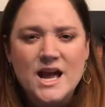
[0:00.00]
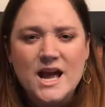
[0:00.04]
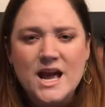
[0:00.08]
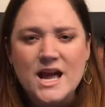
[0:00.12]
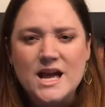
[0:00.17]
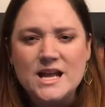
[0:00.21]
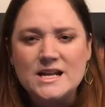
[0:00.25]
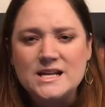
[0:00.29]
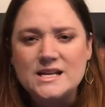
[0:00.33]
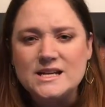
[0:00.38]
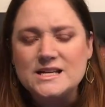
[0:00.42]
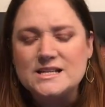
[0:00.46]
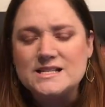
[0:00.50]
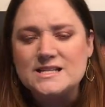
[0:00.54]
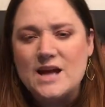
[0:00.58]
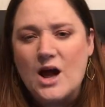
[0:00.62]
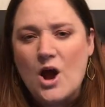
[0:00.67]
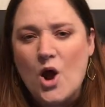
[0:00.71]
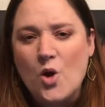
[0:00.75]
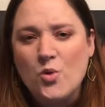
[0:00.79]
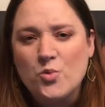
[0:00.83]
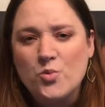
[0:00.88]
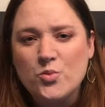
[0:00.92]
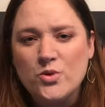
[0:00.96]
And he's
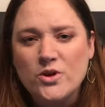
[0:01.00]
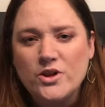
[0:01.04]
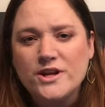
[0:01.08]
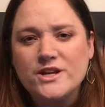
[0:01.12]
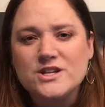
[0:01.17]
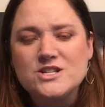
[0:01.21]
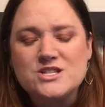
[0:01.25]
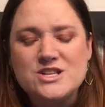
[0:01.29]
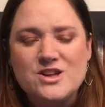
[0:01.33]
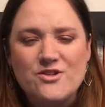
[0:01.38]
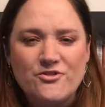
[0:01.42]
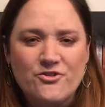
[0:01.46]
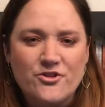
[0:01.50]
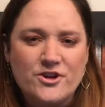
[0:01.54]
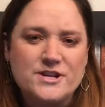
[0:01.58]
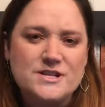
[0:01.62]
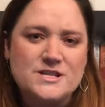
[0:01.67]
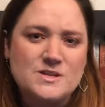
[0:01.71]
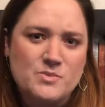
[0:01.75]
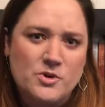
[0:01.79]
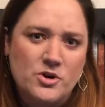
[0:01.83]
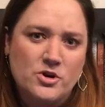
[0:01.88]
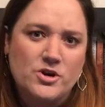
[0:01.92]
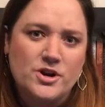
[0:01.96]
a really just
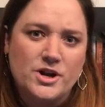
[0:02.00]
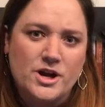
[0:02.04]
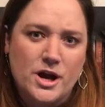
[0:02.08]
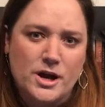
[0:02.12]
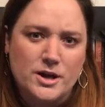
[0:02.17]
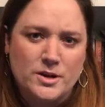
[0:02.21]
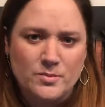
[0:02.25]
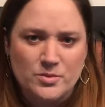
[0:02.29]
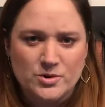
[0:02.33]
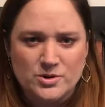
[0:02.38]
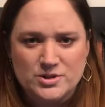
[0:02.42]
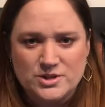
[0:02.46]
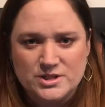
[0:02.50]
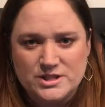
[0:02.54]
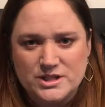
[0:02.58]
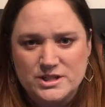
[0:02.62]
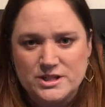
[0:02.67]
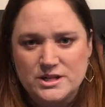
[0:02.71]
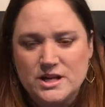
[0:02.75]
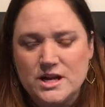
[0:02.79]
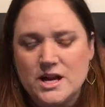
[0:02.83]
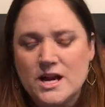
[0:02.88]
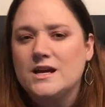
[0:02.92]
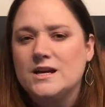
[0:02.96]
free-spirited kind of
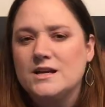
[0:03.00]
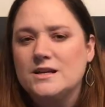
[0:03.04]
person.